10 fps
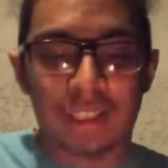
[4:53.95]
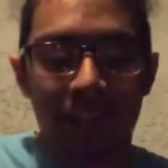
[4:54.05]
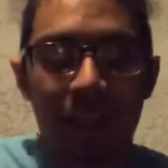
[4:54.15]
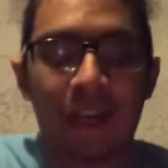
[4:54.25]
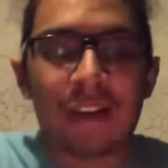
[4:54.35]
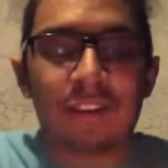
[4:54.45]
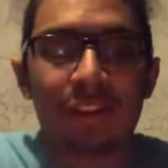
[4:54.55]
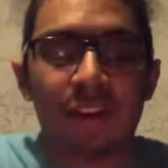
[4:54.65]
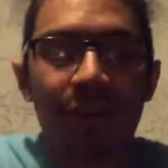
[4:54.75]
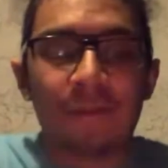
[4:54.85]
Like I don't
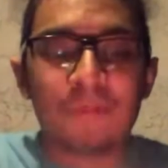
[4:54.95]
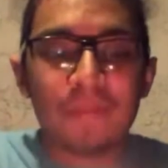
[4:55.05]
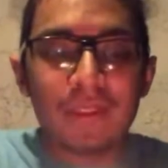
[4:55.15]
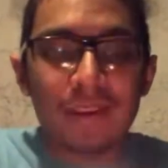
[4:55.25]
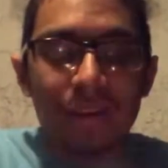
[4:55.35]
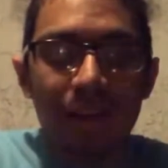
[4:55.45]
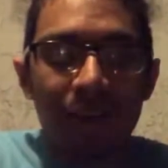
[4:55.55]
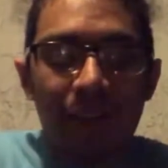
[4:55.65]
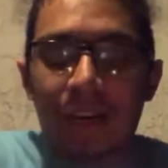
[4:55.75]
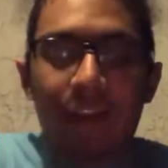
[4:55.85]
know,
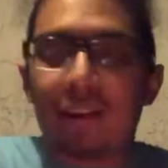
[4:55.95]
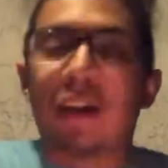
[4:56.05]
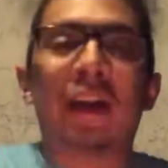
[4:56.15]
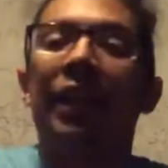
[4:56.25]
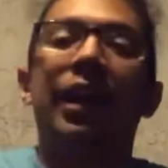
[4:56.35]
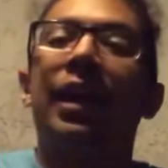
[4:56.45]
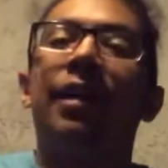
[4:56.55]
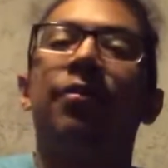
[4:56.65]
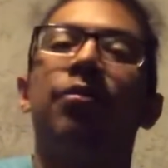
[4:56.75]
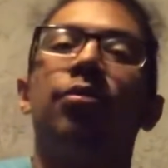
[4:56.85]
like I
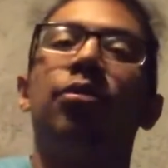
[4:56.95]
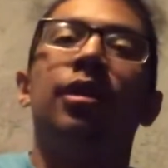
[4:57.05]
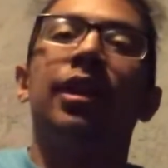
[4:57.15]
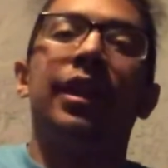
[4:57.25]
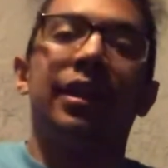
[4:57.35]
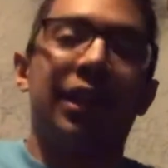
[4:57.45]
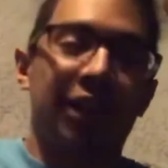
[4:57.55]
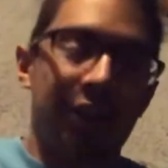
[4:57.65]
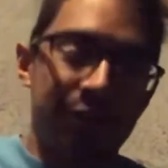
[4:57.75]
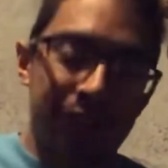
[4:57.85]
can't relate that
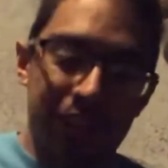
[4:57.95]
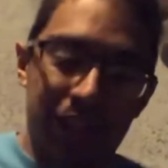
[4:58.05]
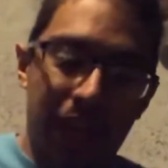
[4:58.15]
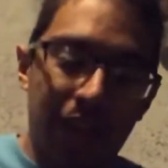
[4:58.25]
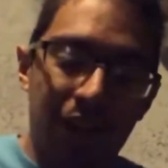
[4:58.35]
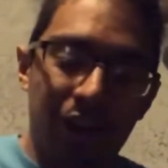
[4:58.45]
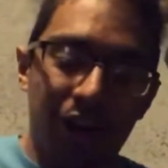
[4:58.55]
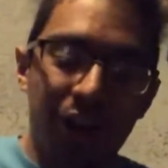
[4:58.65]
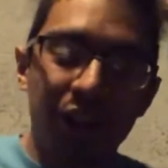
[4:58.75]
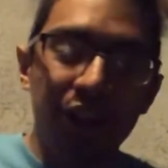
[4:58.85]
conversation at all.